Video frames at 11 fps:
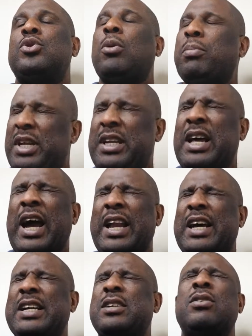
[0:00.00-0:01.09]
Dublin, I
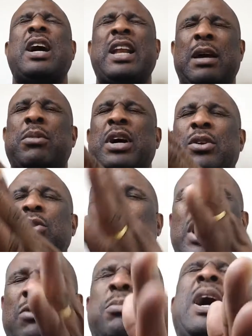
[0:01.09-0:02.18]
know
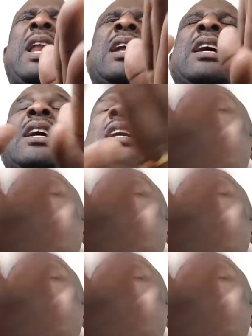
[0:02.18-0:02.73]
you are from Ireland.